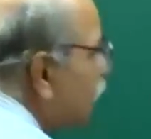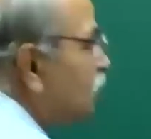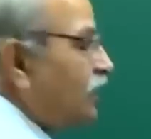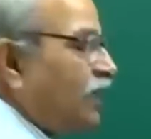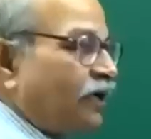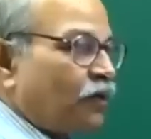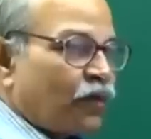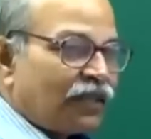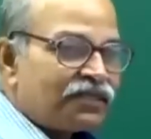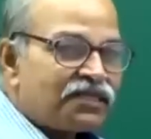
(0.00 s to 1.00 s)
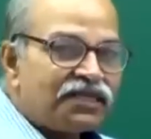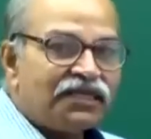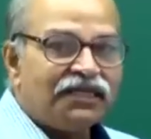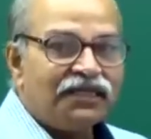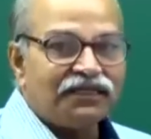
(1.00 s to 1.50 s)
Now, a
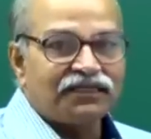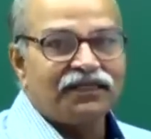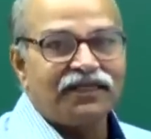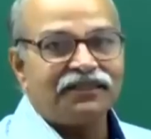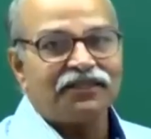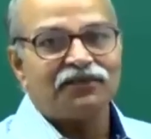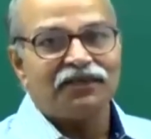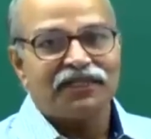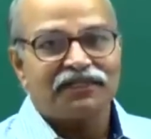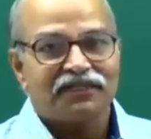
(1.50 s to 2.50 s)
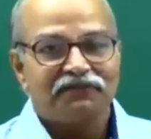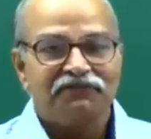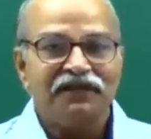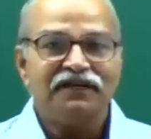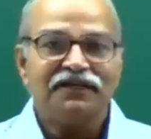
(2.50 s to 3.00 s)
quantity related to electric
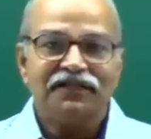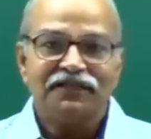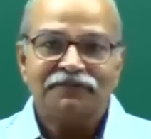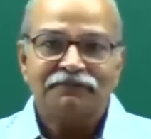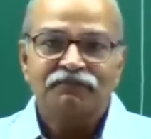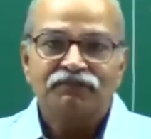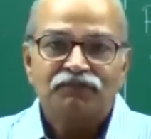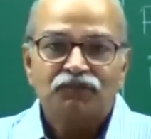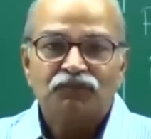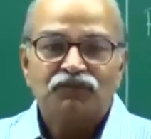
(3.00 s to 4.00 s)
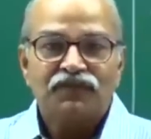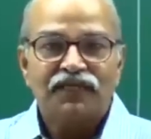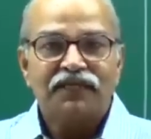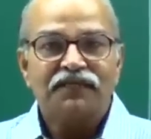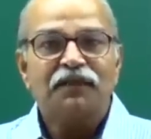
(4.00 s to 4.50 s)
field is
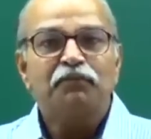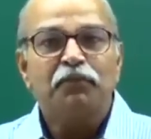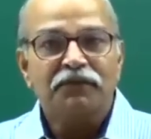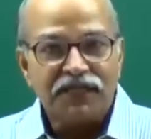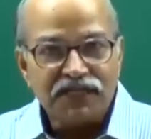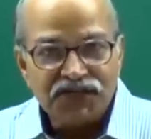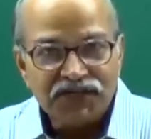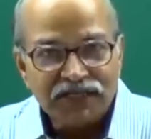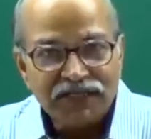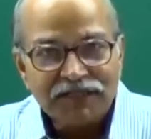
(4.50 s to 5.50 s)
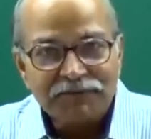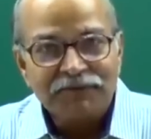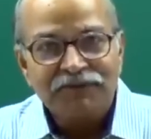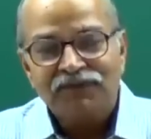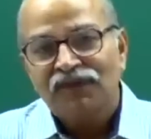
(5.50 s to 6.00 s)
electric potential
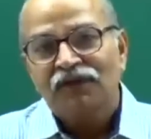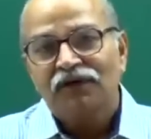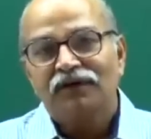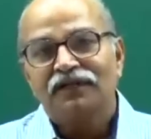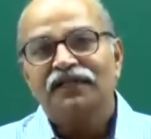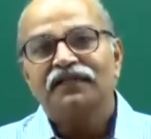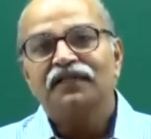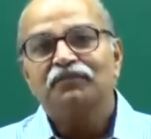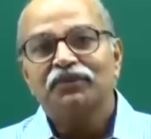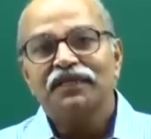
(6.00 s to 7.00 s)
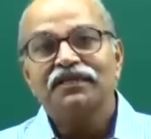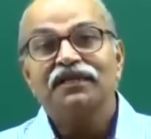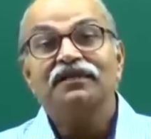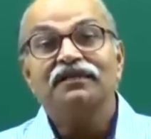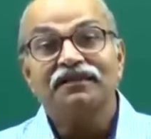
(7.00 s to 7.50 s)
or electric
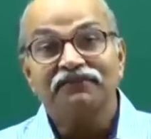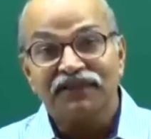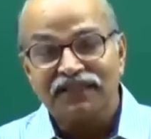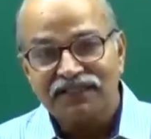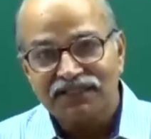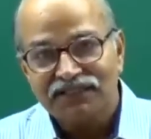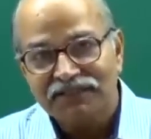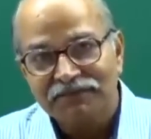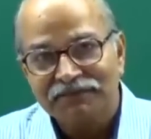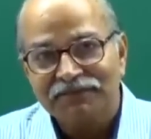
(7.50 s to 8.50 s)
potential difference.